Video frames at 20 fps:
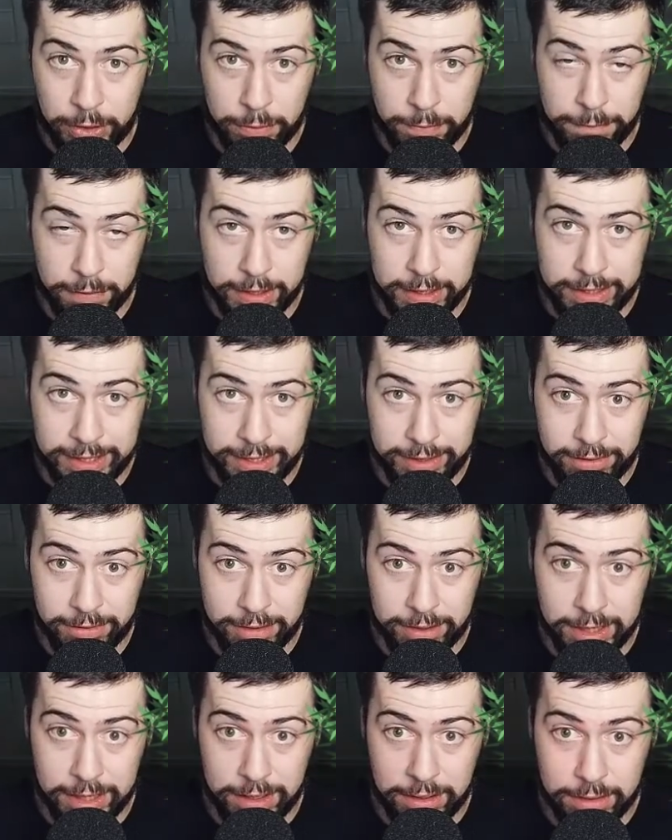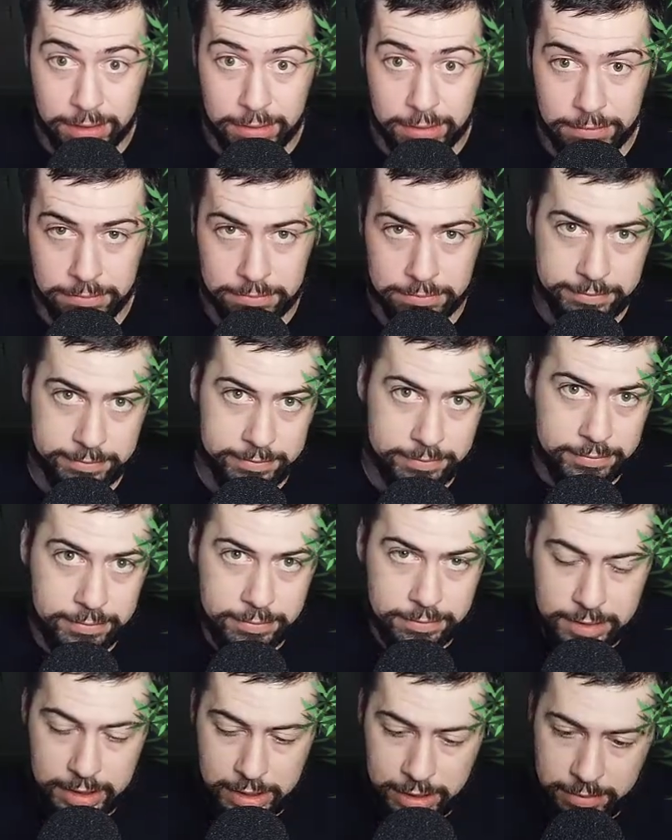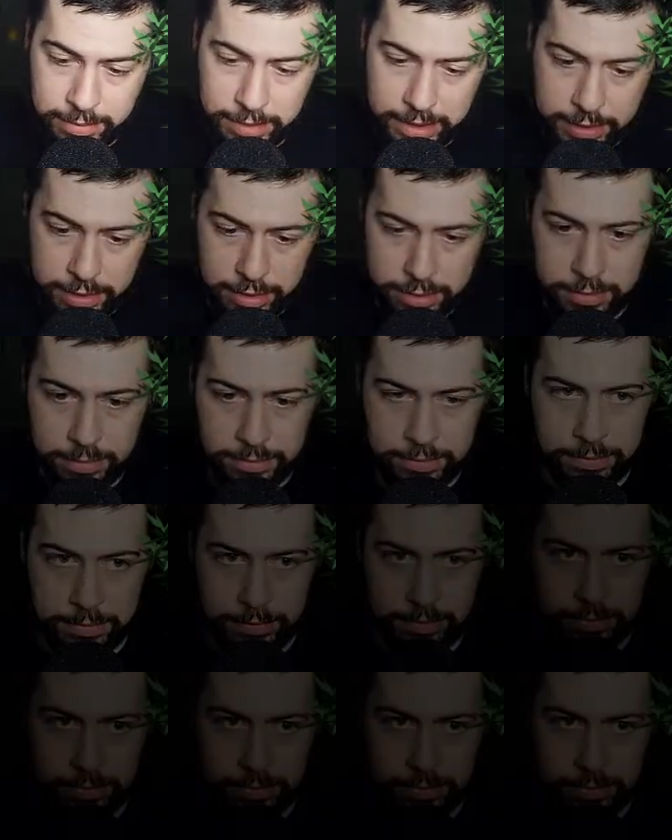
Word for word: Hopefully they don't have... There we go.